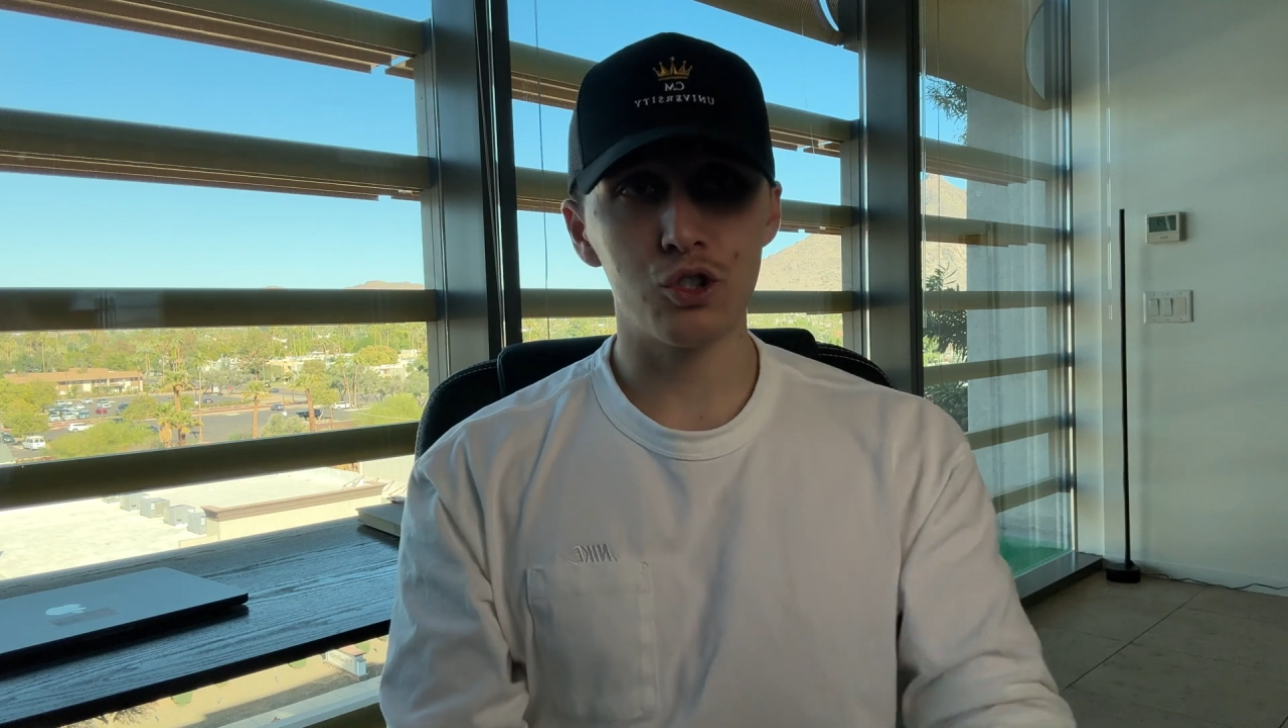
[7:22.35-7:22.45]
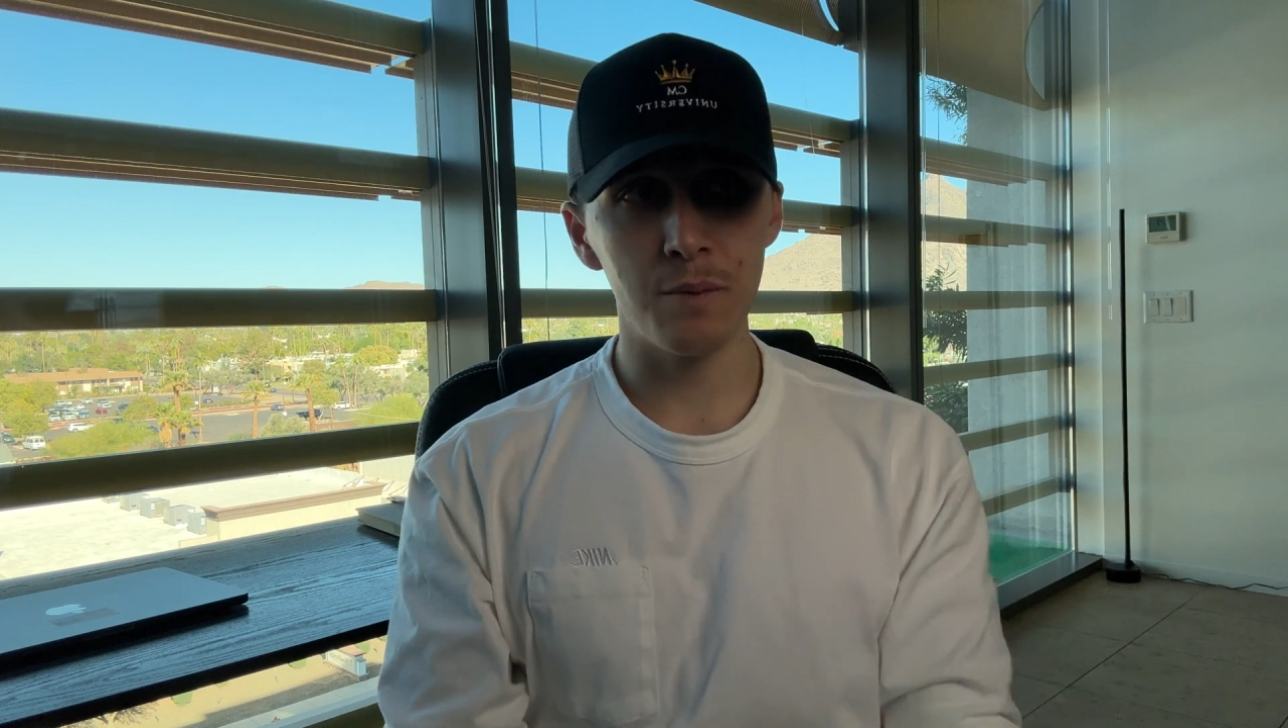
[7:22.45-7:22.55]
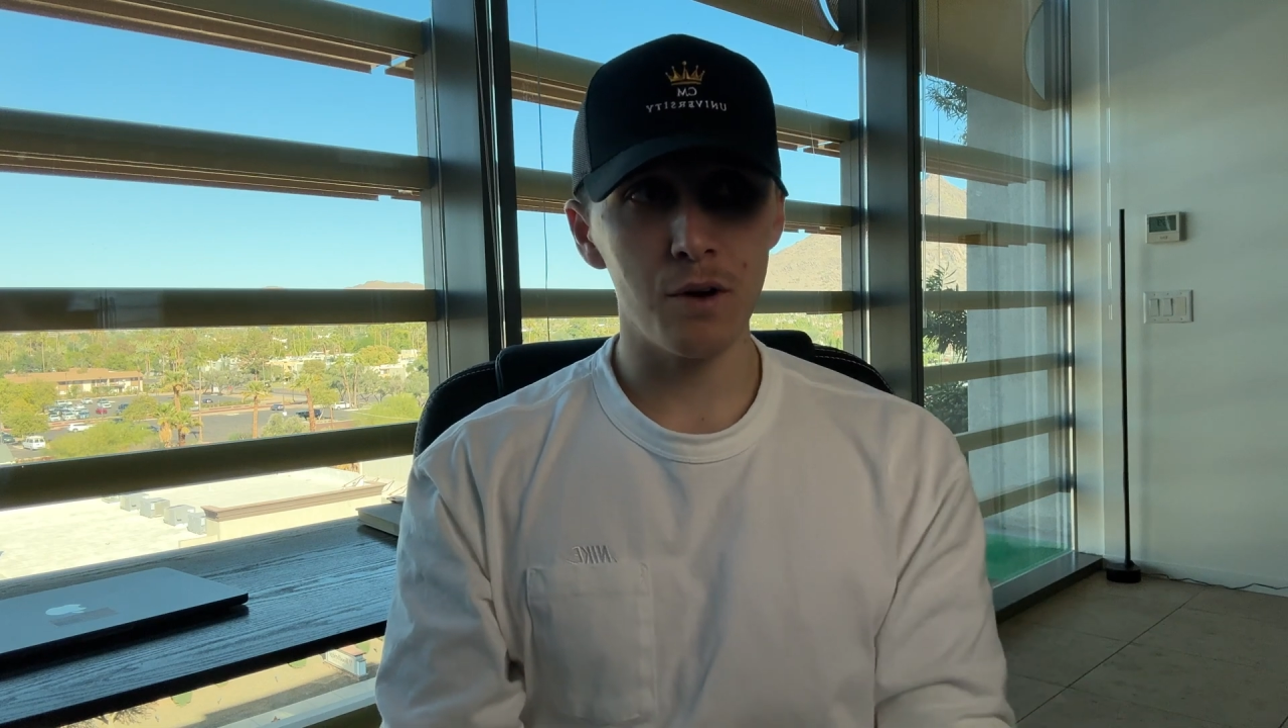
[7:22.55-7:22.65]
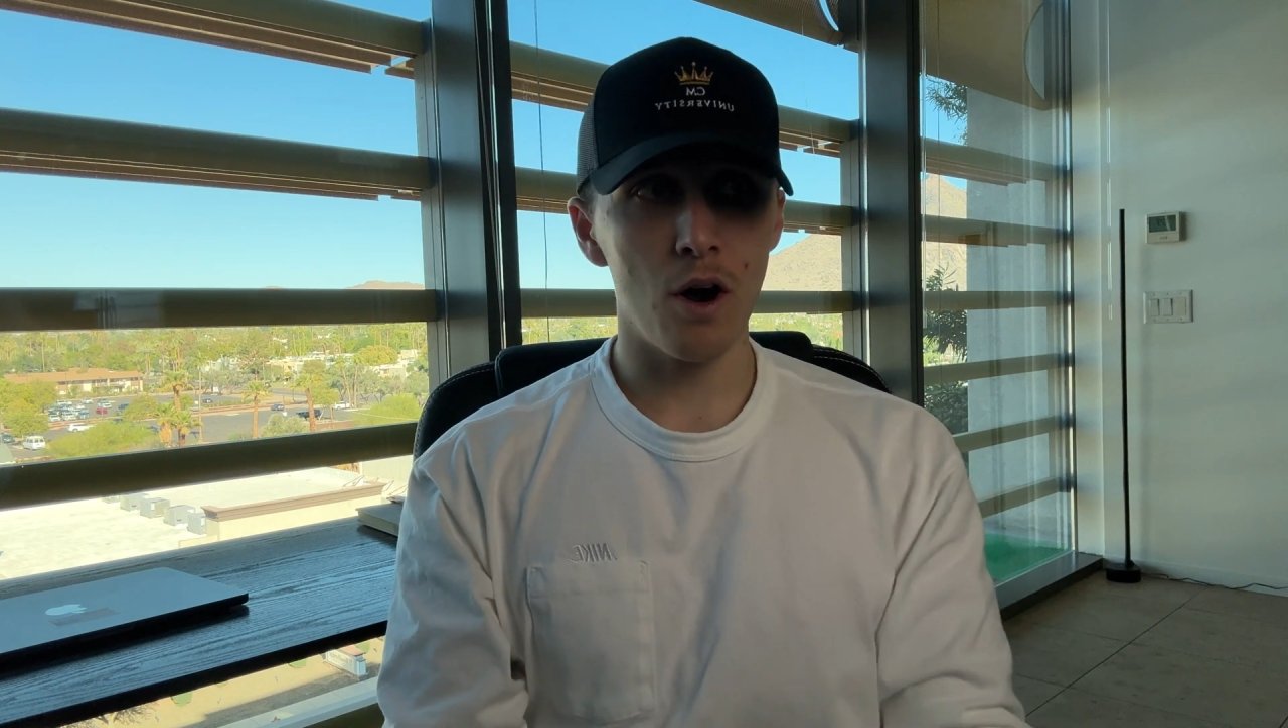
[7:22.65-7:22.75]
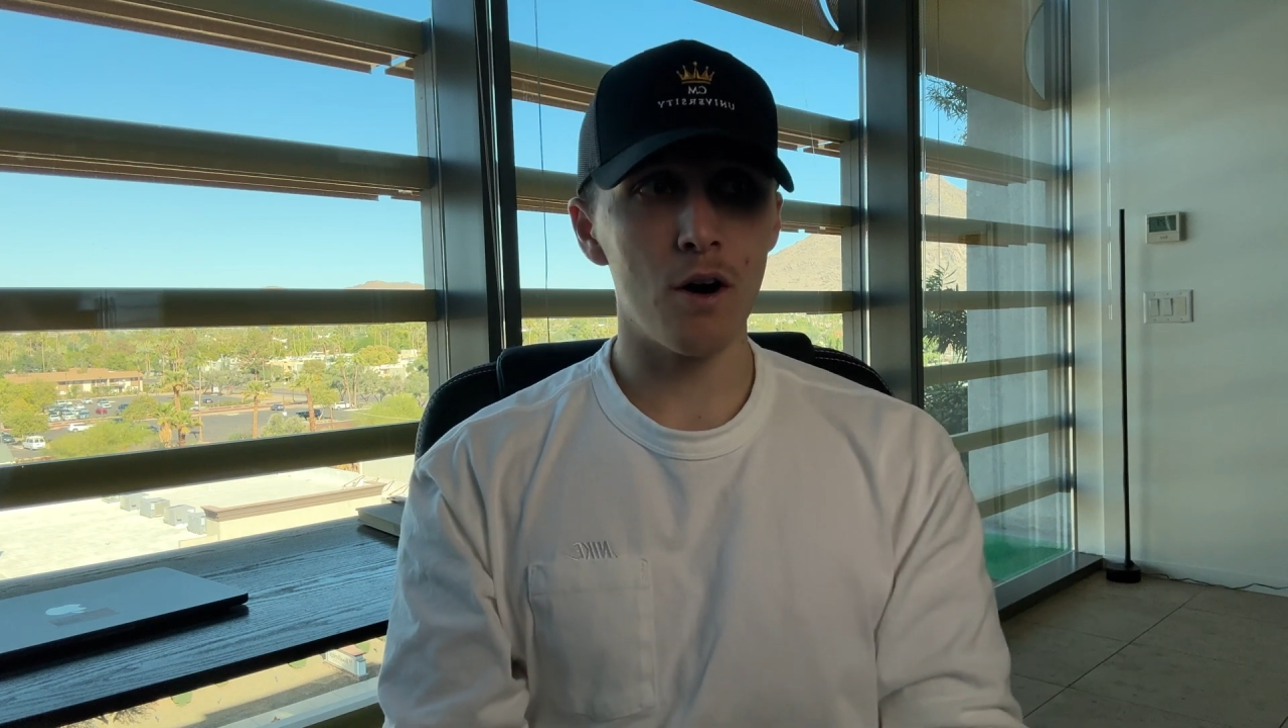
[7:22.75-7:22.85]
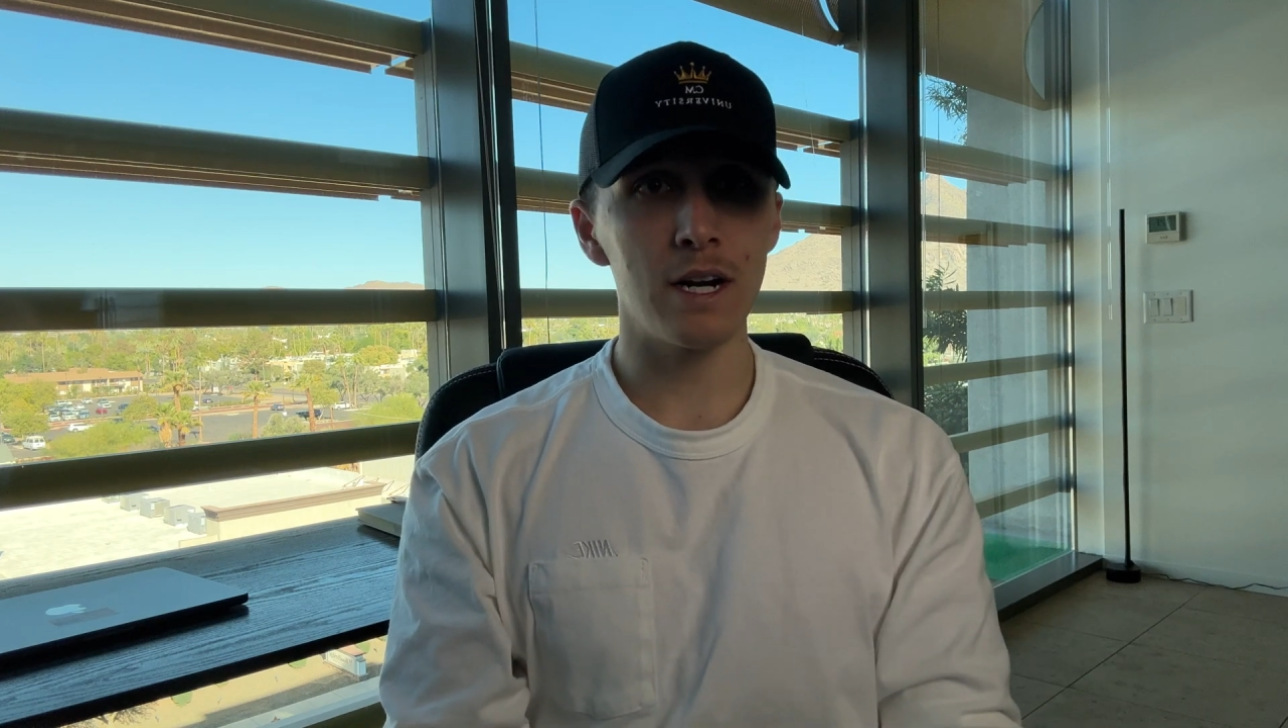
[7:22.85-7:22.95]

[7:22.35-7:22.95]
dream car,